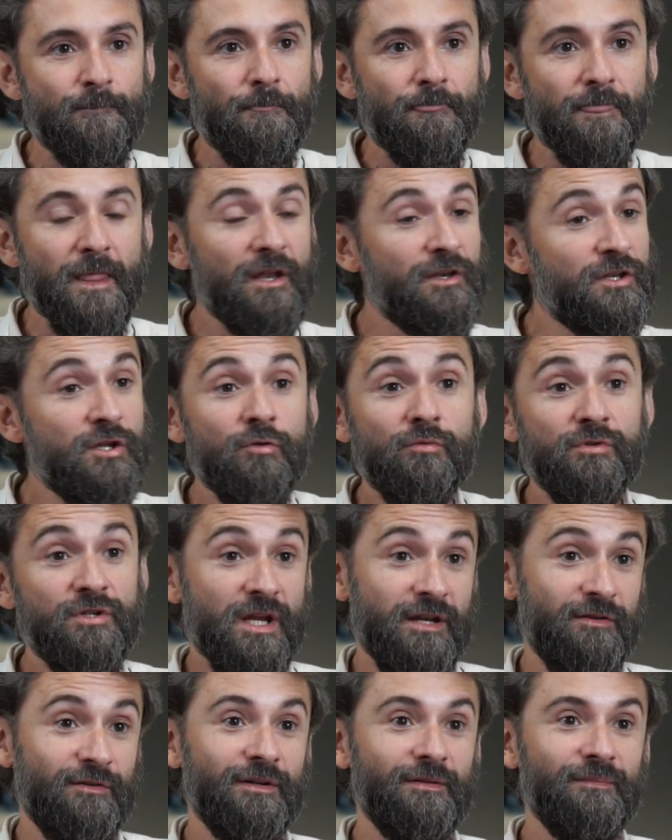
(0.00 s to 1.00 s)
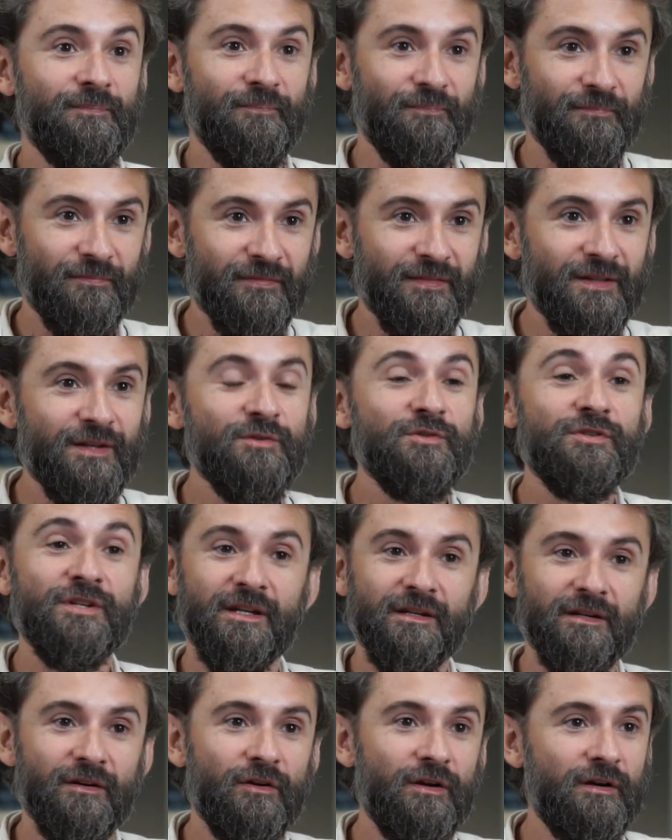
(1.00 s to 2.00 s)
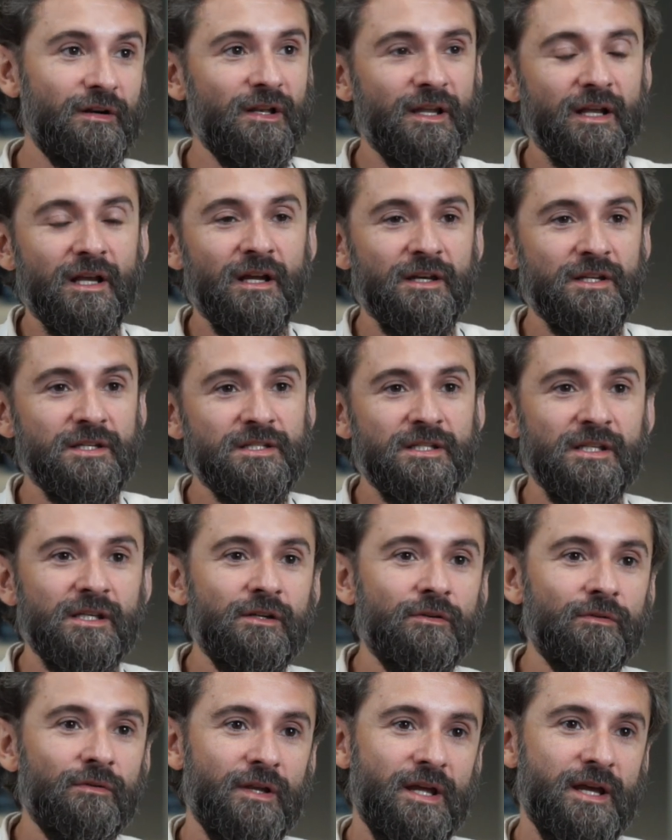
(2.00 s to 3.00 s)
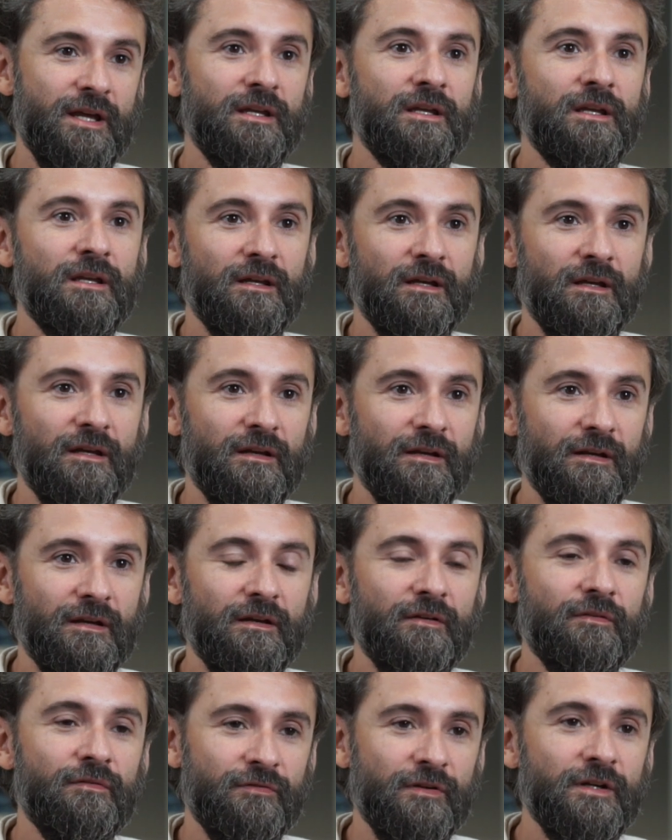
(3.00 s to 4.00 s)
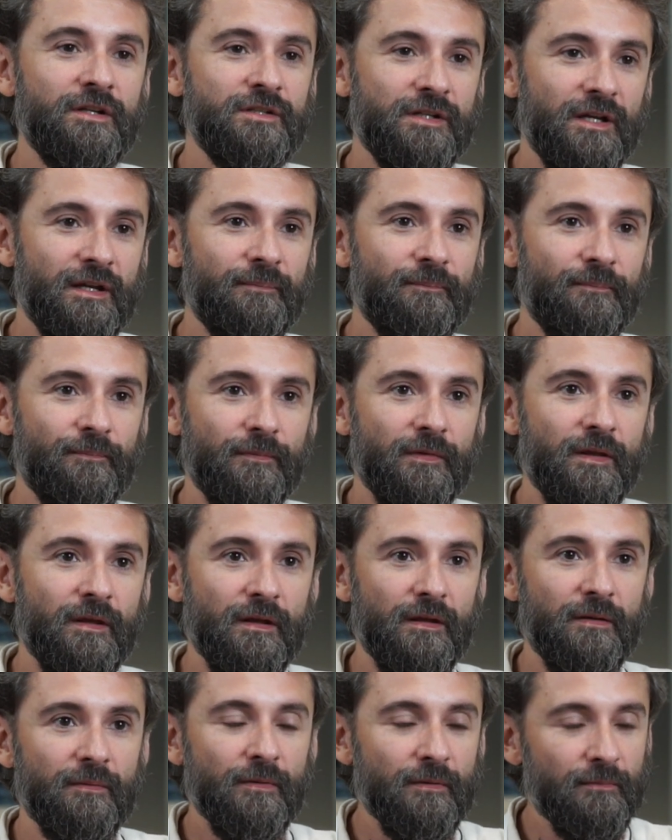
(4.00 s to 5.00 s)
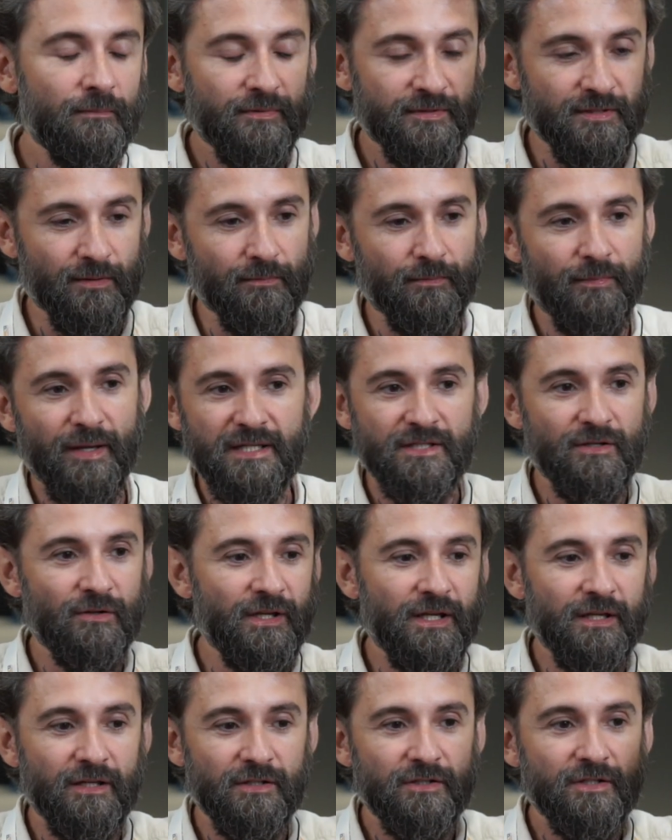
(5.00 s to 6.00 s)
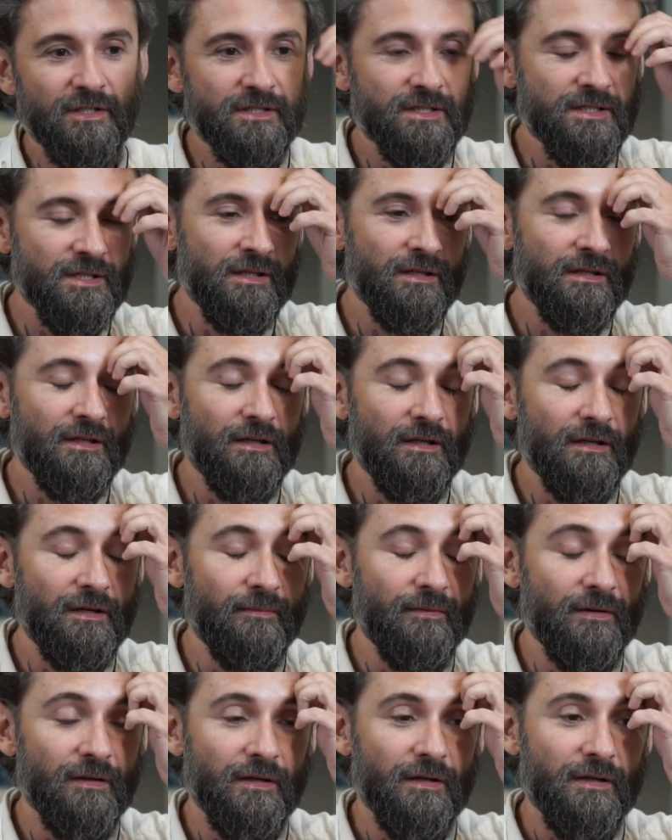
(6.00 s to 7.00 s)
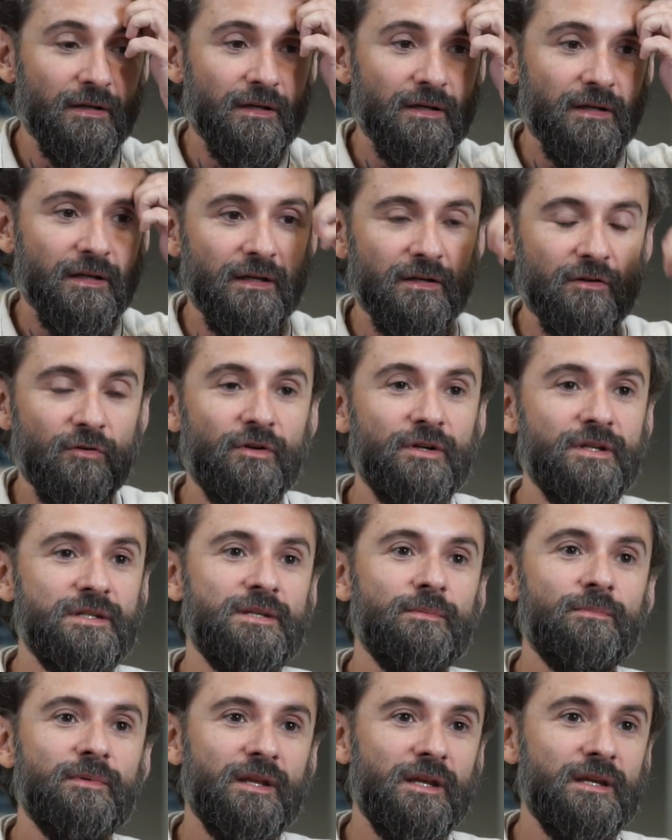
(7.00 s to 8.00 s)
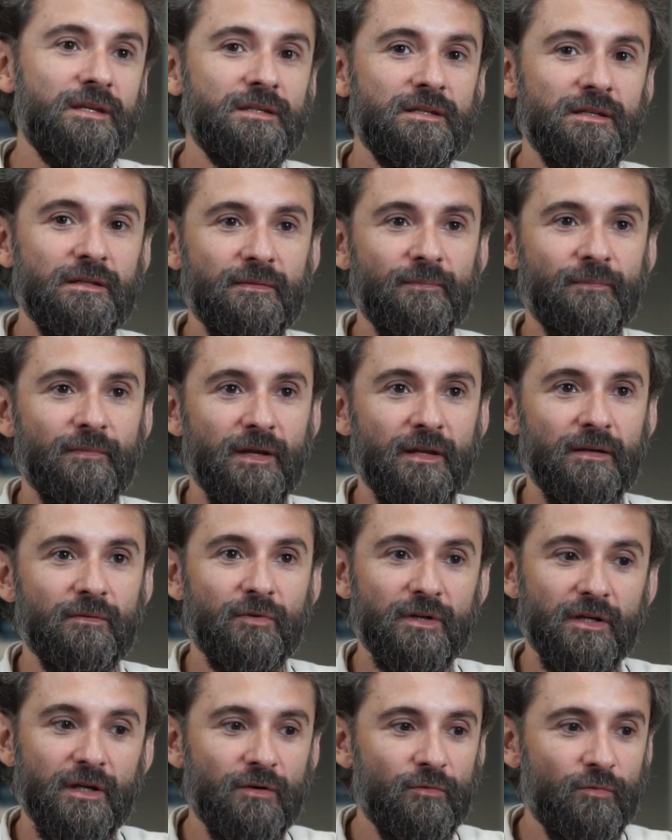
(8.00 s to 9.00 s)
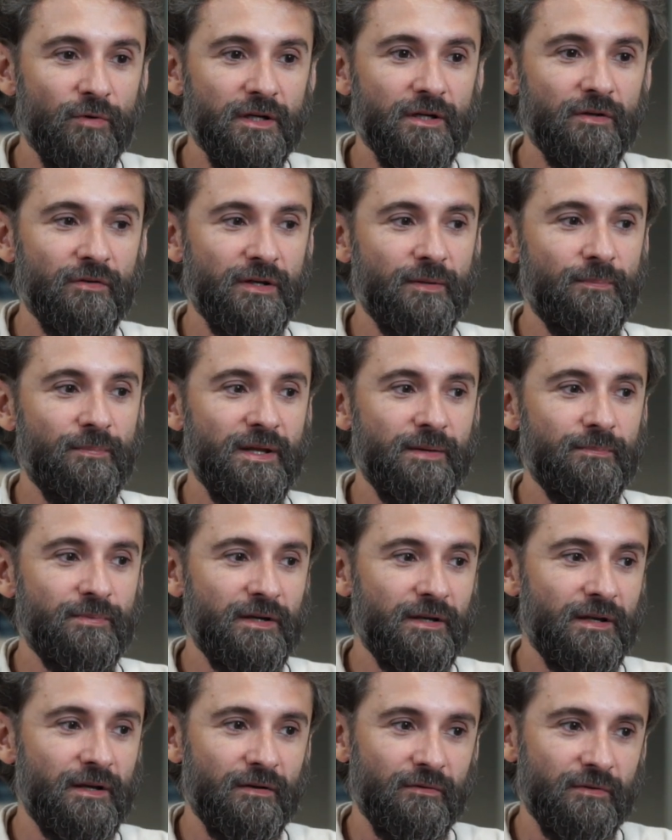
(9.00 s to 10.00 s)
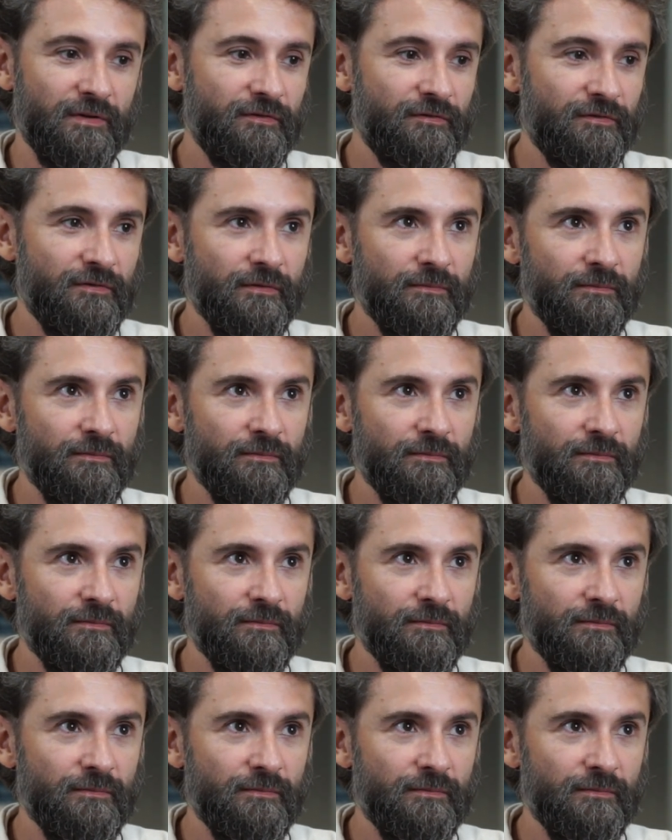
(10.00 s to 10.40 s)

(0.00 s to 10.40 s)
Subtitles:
A new genera, or Lecanicidium-like fungi, some basal lineages in Cordycepaceae, and we are working on a paper now with,